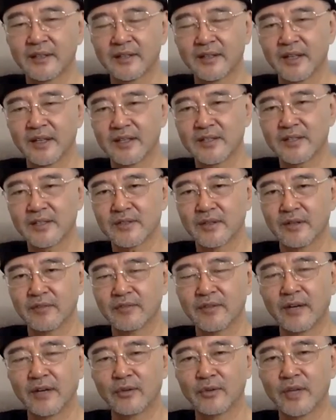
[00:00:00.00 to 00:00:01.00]
gets
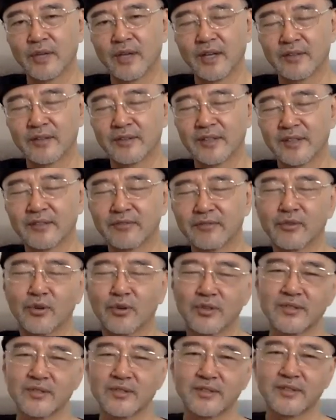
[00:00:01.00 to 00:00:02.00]
found out, then of
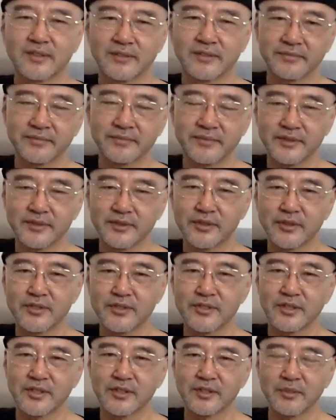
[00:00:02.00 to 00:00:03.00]
course,
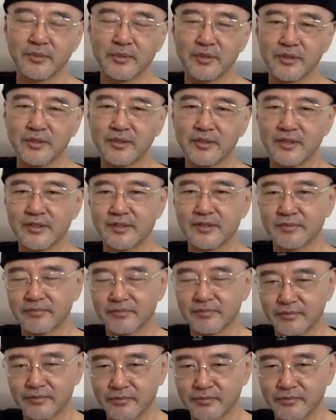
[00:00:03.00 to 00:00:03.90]
Christian communities